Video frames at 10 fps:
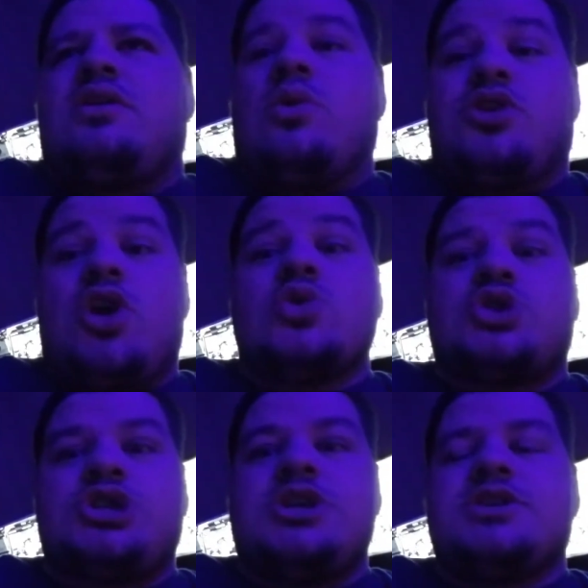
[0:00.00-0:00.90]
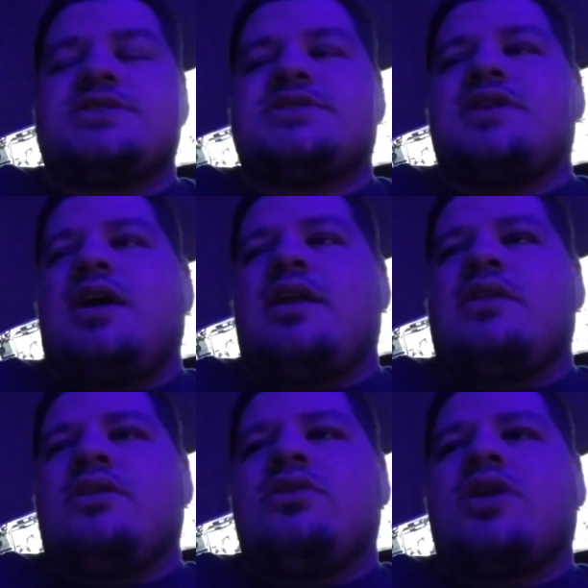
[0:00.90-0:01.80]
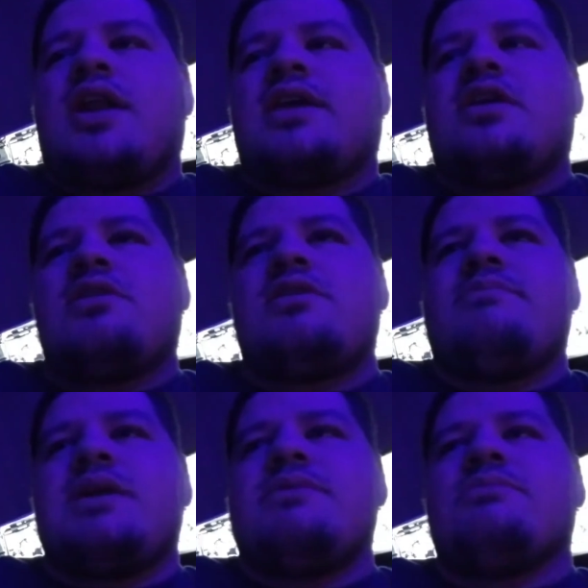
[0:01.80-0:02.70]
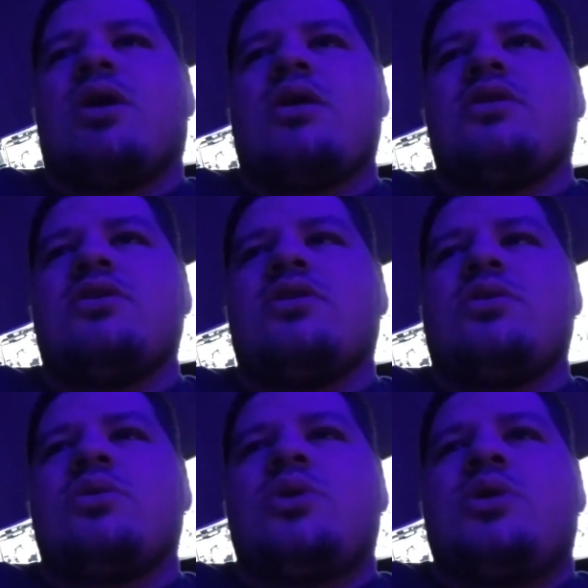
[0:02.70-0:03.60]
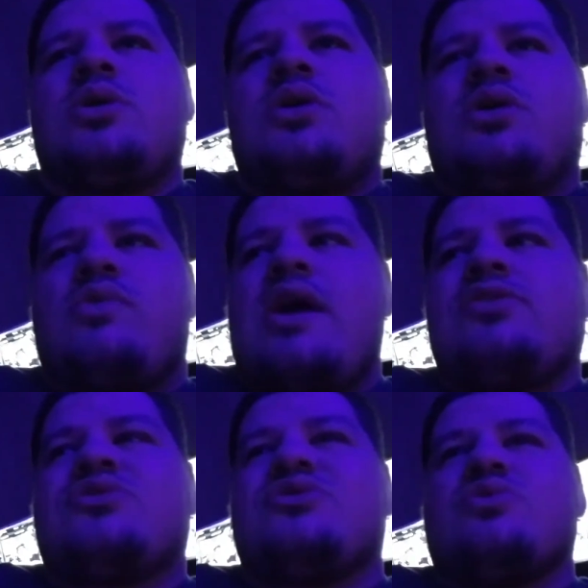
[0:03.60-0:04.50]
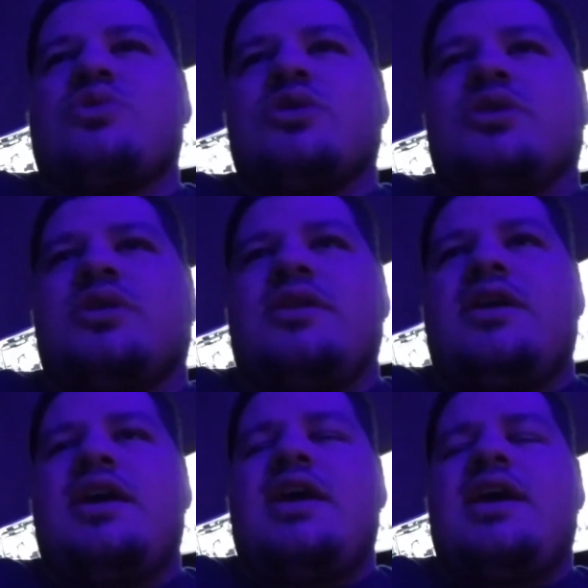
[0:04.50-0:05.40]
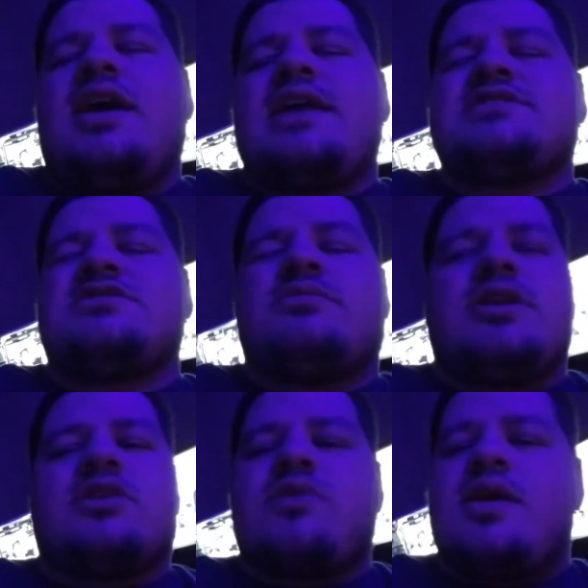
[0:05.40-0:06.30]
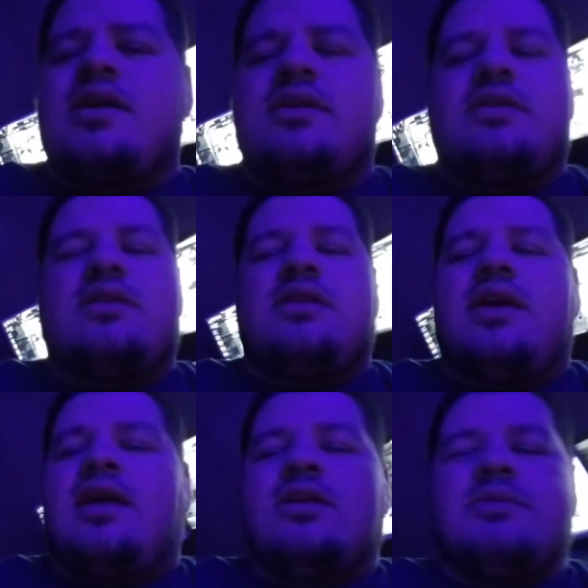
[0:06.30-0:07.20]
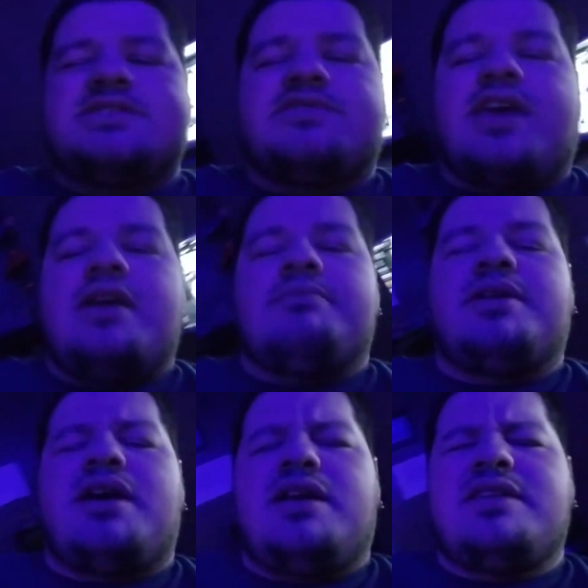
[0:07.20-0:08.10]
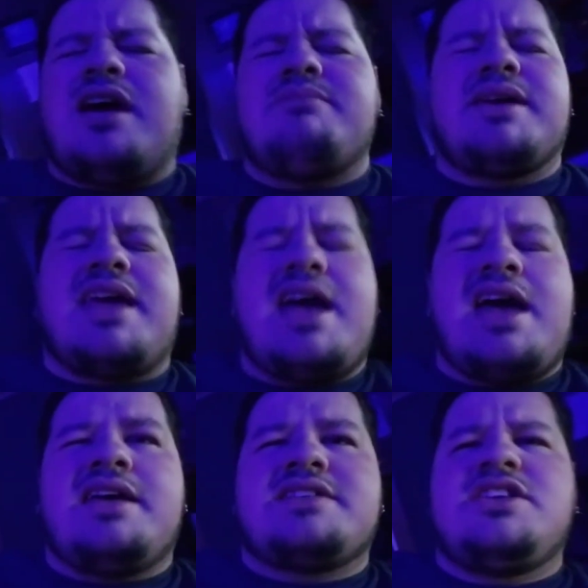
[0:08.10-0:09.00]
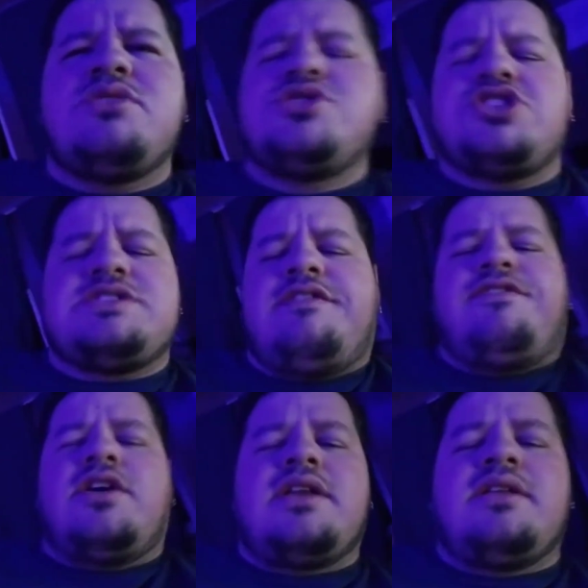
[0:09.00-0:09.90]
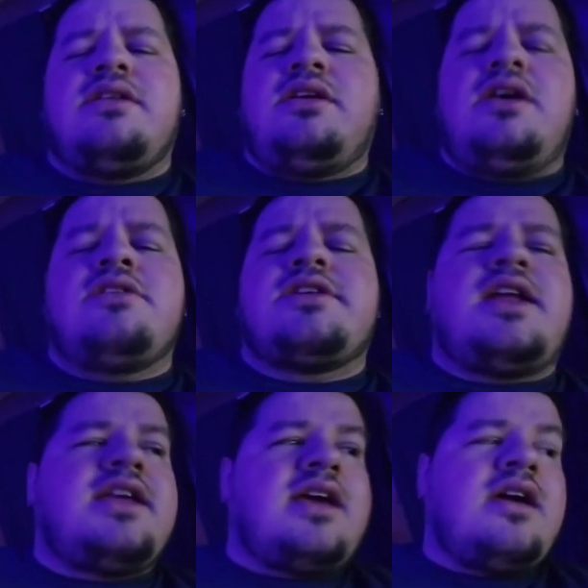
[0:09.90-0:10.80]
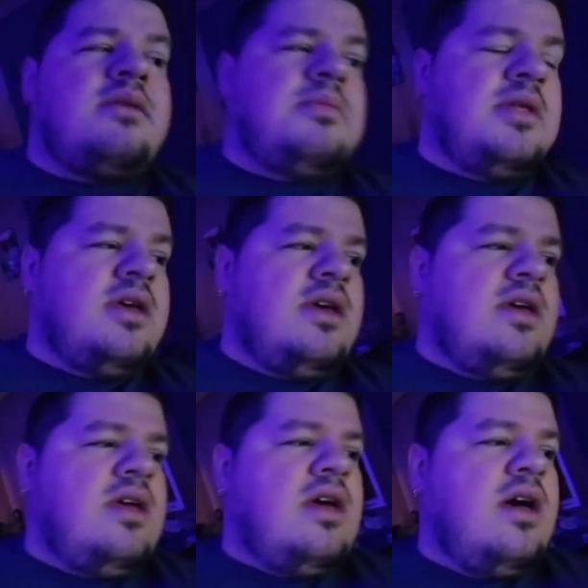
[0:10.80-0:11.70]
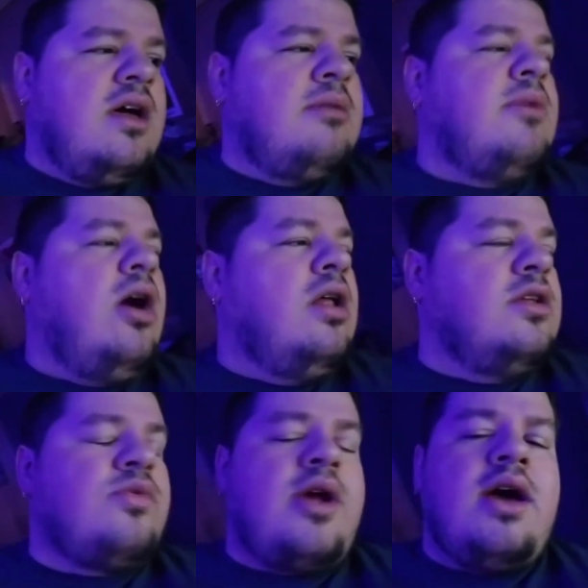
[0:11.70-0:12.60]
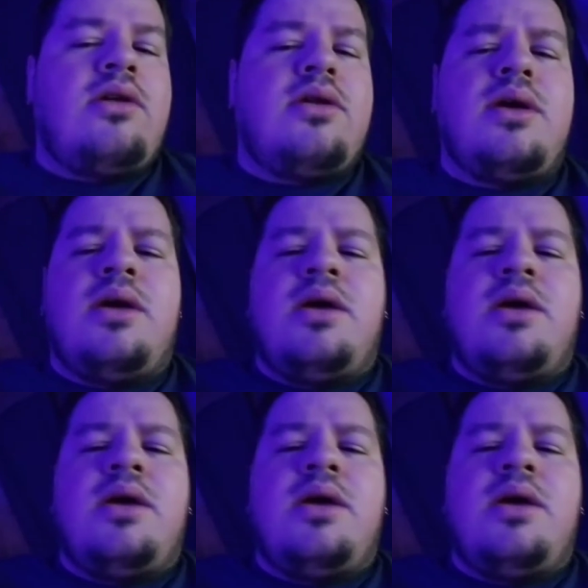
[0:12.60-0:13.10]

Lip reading: or Yoshis, and you kind of carry baby Mario around through the world, and it had so many great elements of gameplay, tight mechanics, and it was just a fun, entertaining game. All around.